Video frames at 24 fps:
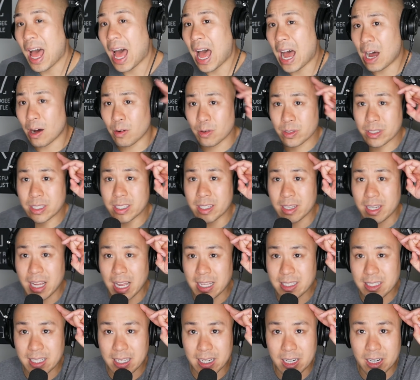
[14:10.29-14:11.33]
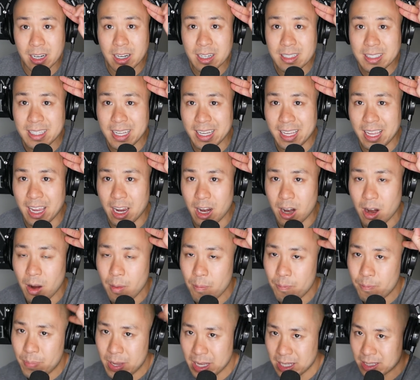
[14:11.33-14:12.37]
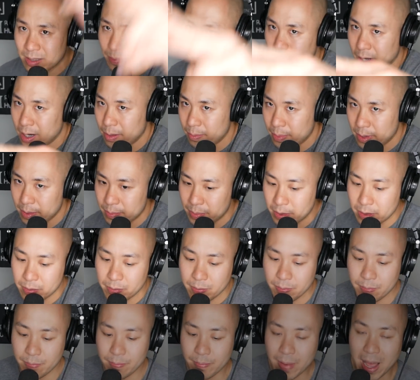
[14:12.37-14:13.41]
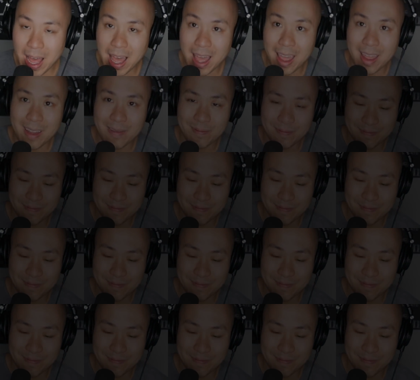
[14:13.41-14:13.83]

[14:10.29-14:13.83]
I will see you guys later. Take care. Peace, mother people. Bye.